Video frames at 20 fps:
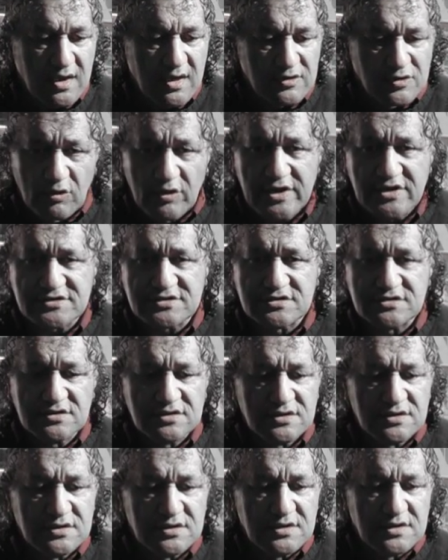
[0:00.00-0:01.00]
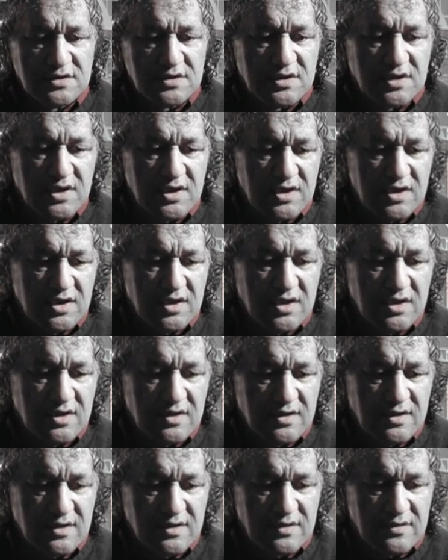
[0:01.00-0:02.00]
lawyers
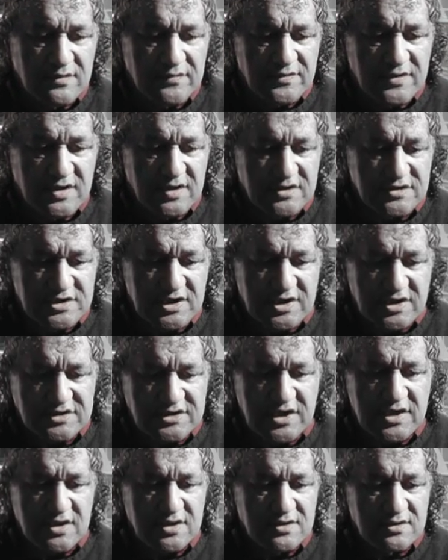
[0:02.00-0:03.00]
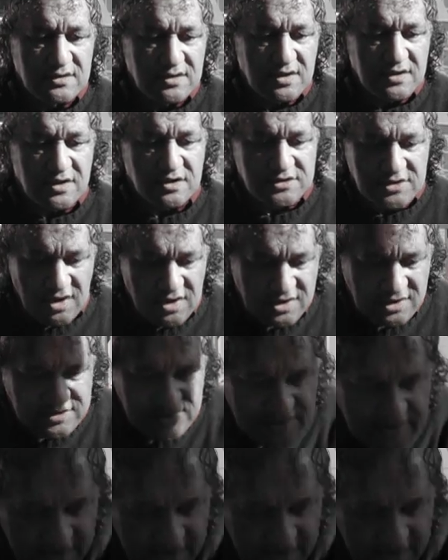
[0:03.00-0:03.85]
that are there, I got their